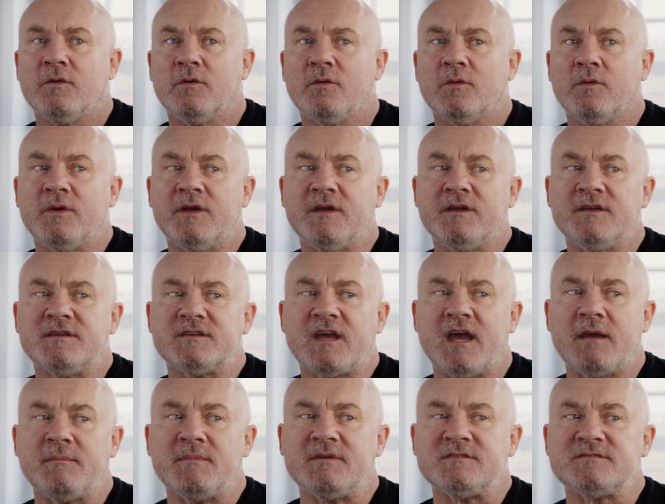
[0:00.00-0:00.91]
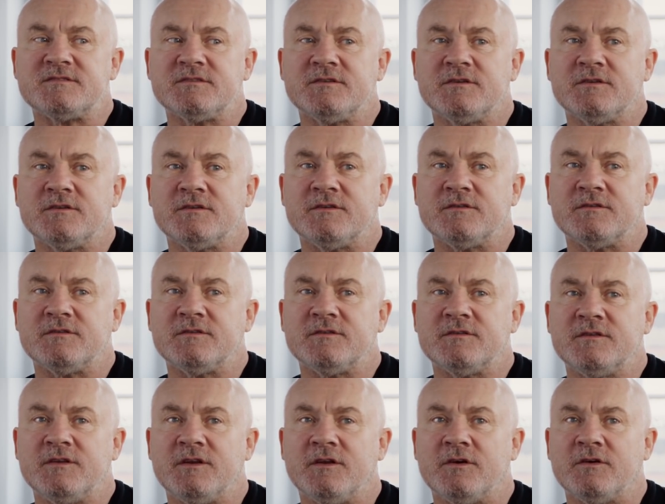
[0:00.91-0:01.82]
we came into,
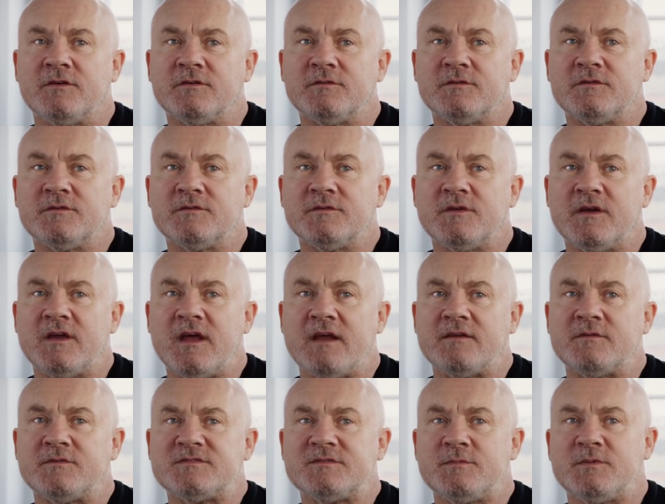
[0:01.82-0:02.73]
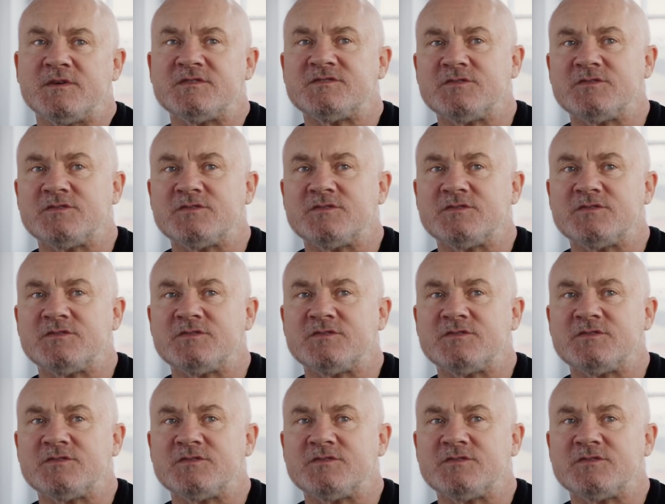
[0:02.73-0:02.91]
we